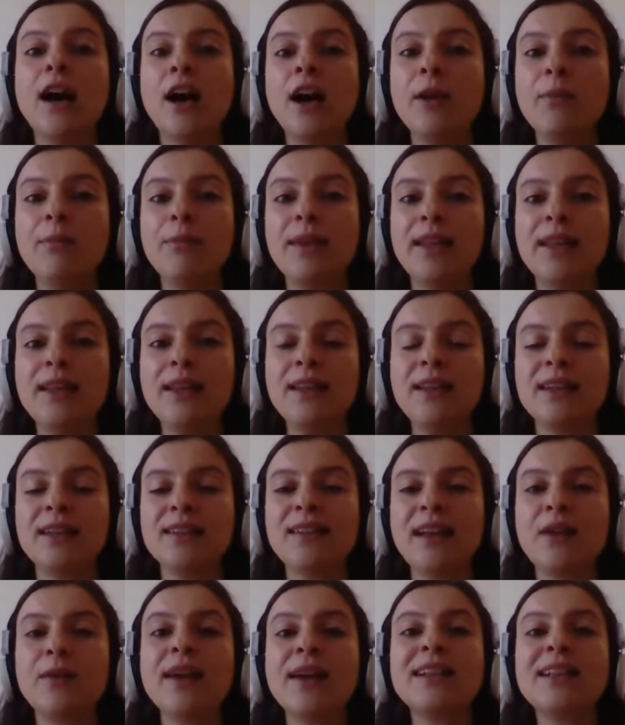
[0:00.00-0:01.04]
army
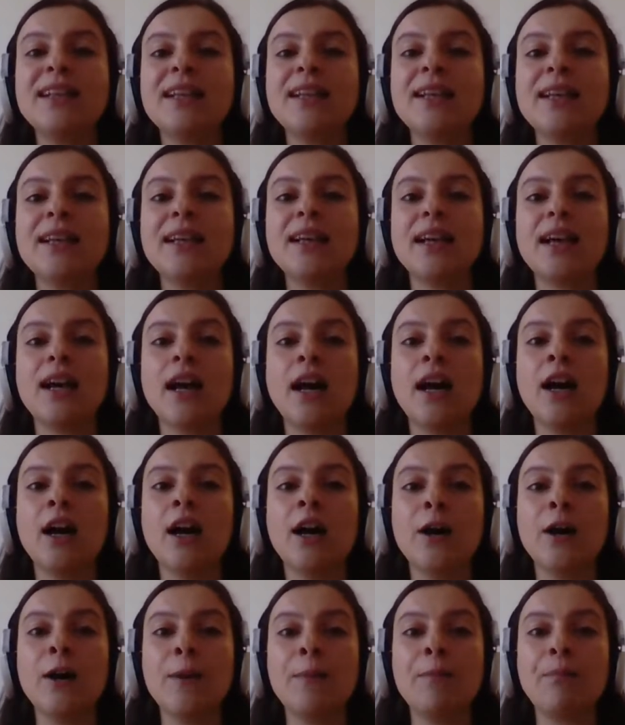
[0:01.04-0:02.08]
directly,
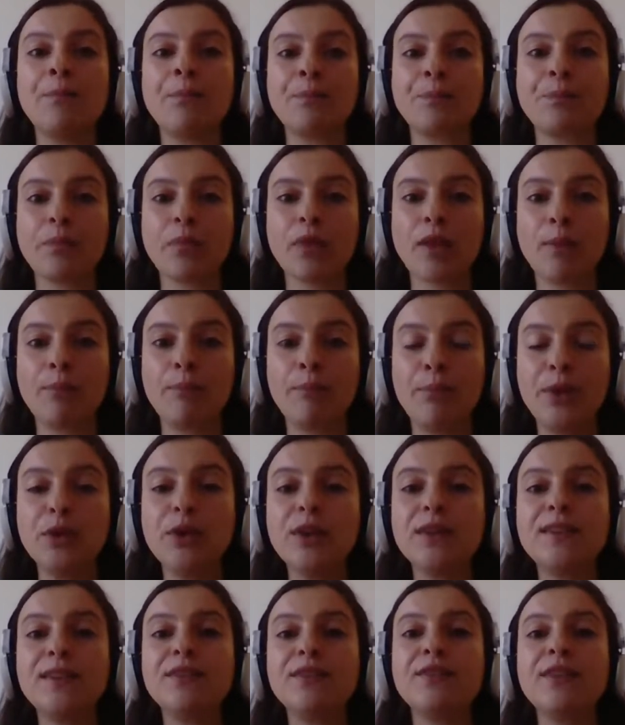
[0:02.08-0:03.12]

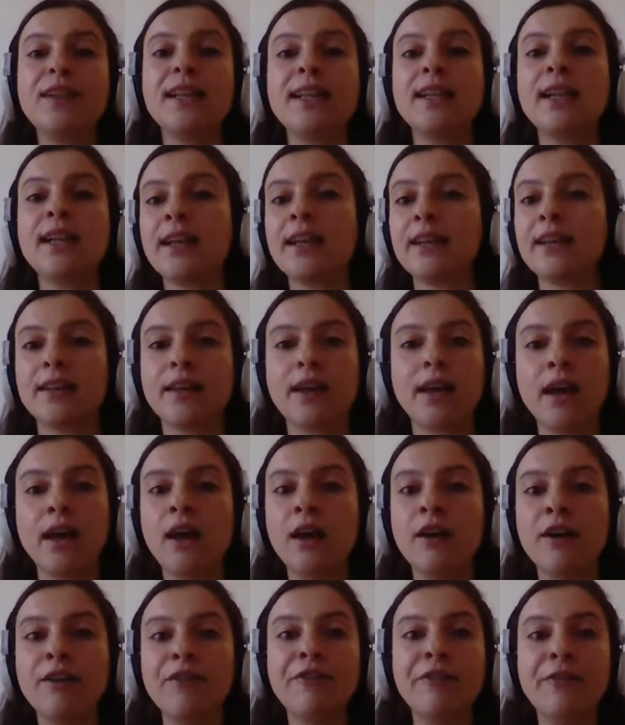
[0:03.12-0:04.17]
punitively,
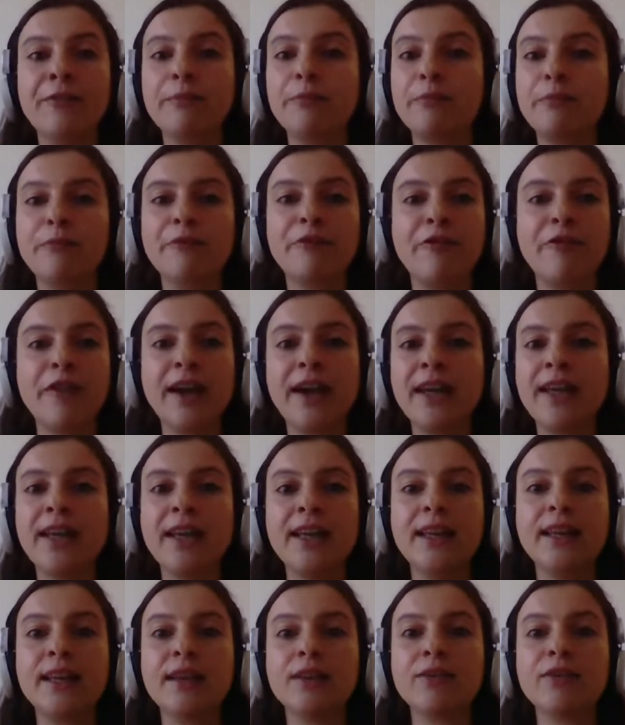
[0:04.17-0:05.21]

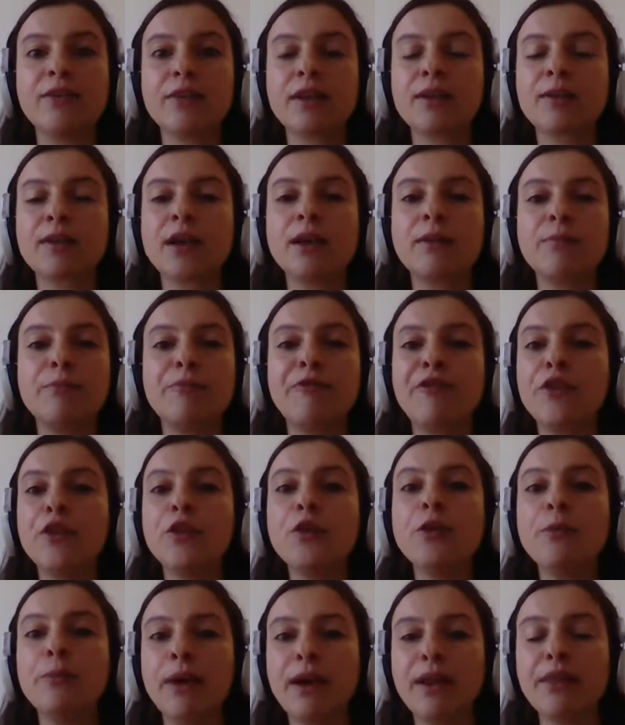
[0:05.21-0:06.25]
very
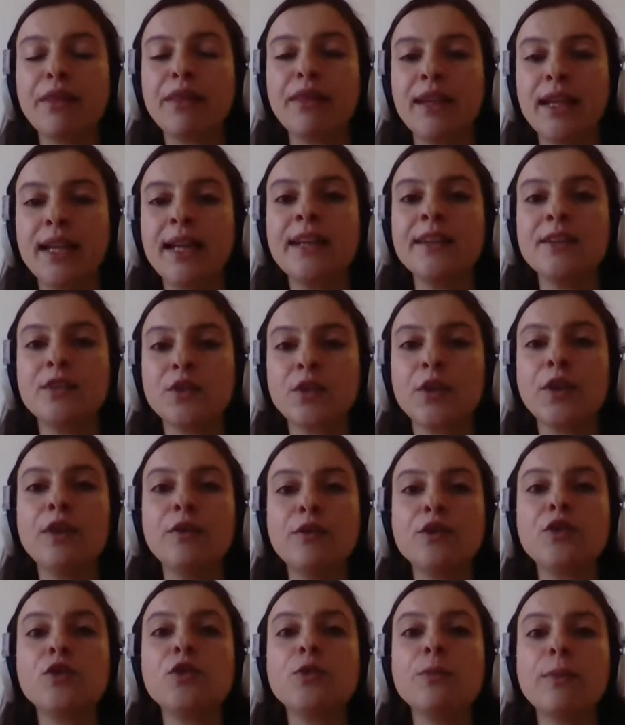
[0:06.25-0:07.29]
few months later,
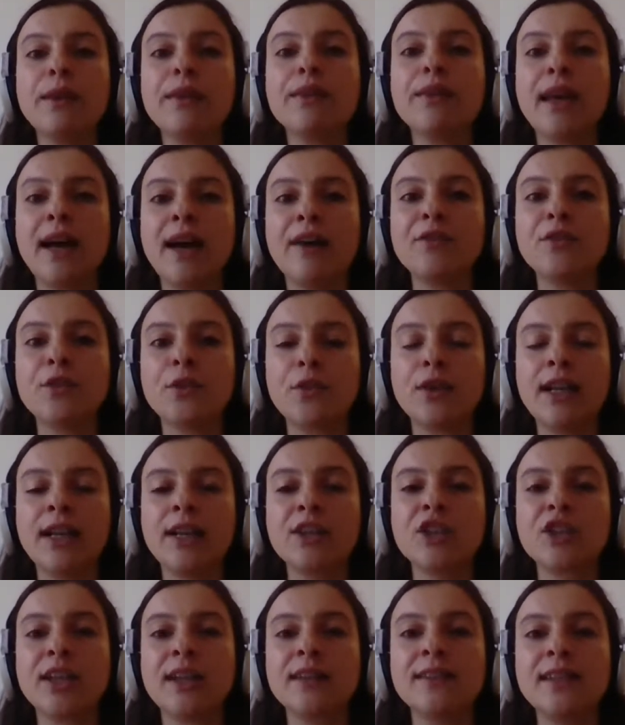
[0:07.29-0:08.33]
2 months after the
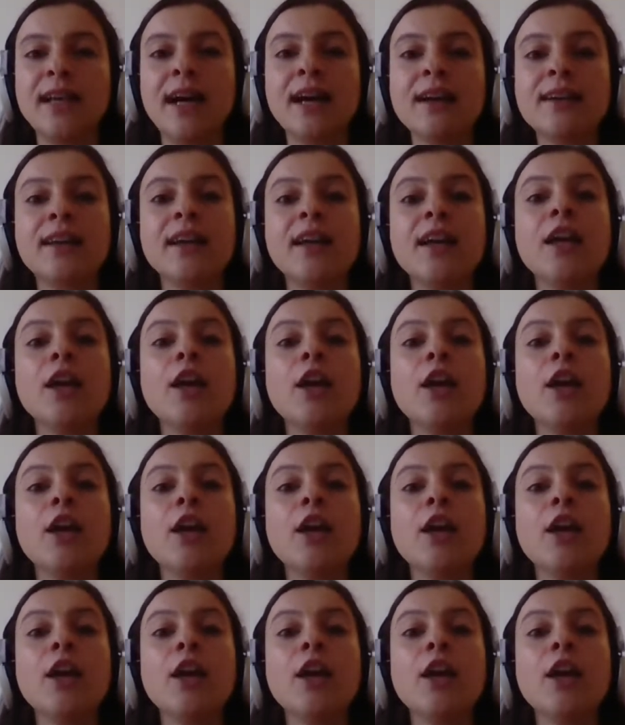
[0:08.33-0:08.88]
alleged attack,